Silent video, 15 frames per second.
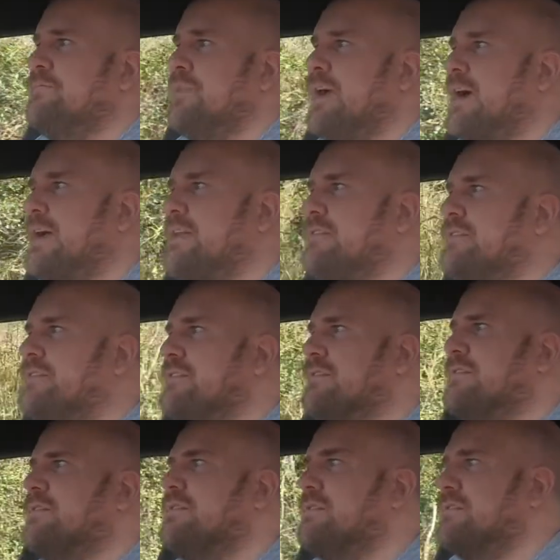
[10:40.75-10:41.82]
And
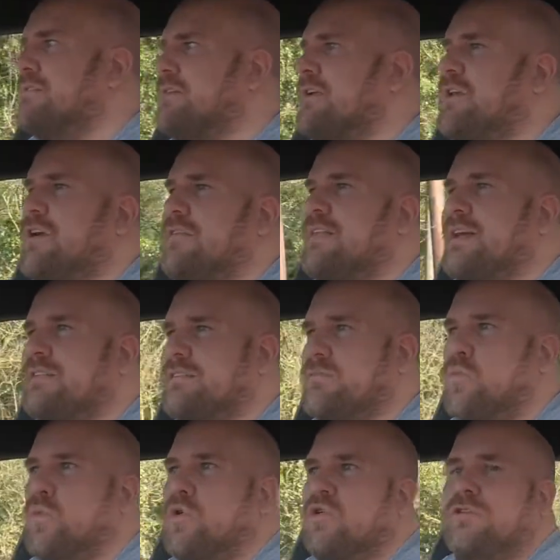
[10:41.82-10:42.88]
you know, that's
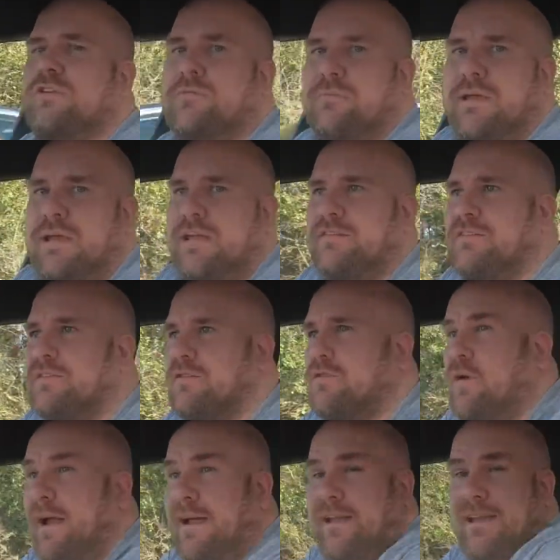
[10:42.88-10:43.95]
warned me as
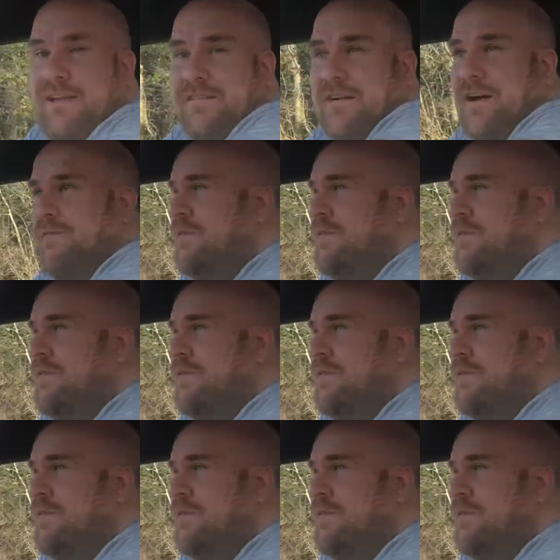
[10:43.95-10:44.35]
quickly as I've